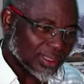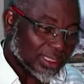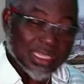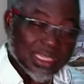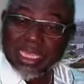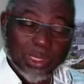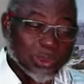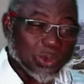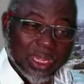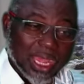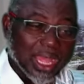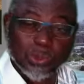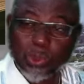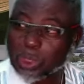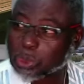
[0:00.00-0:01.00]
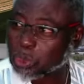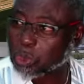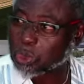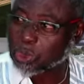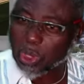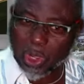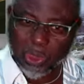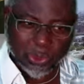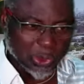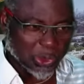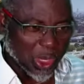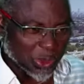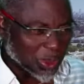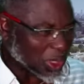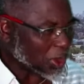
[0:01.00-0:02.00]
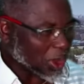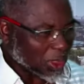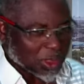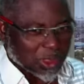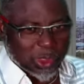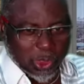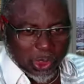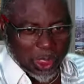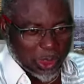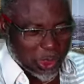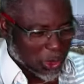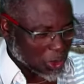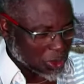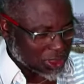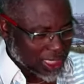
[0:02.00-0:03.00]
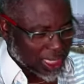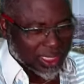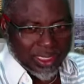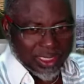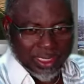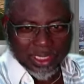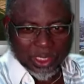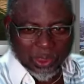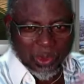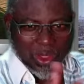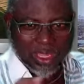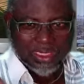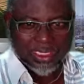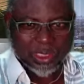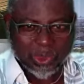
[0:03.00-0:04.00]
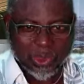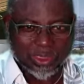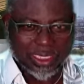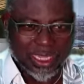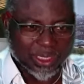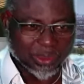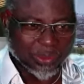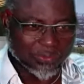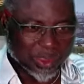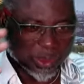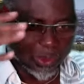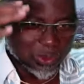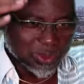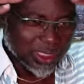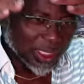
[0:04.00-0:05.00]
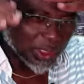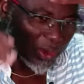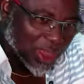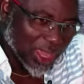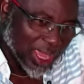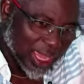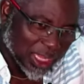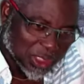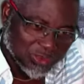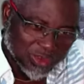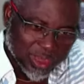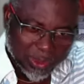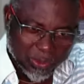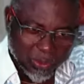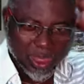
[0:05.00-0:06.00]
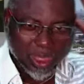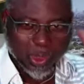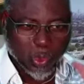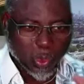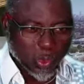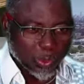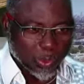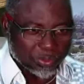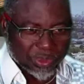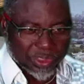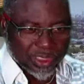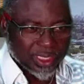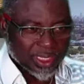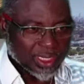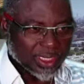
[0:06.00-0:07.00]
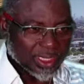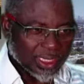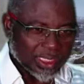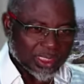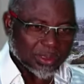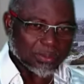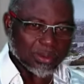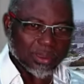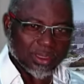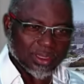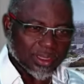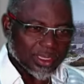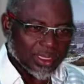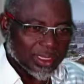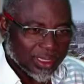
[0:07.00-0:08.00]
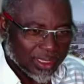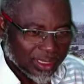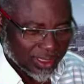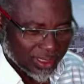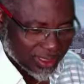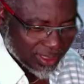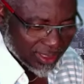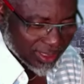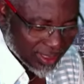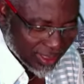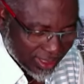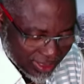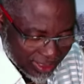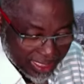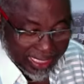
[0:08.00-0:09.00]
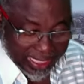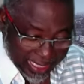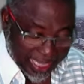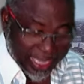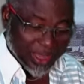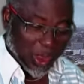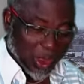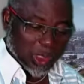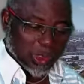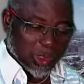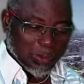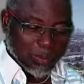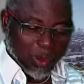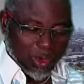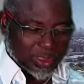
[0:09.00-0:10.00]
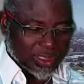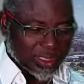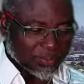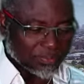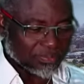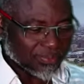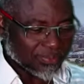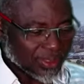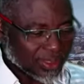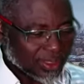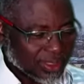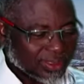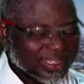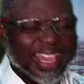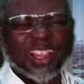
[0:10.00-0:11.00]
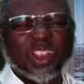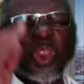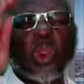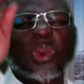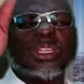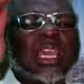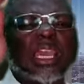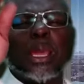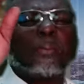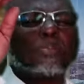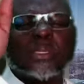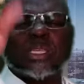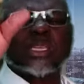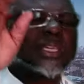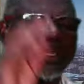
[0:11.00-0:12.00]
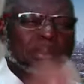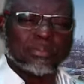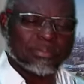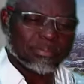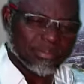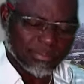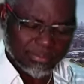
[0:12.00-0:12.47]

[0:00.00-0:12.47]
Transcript: They said, you can't, you're too young. You know, you're not a soldier. Your hand is not the hand of a soldier. Your hair is very well combed. The king also mocked him. Then God helped him.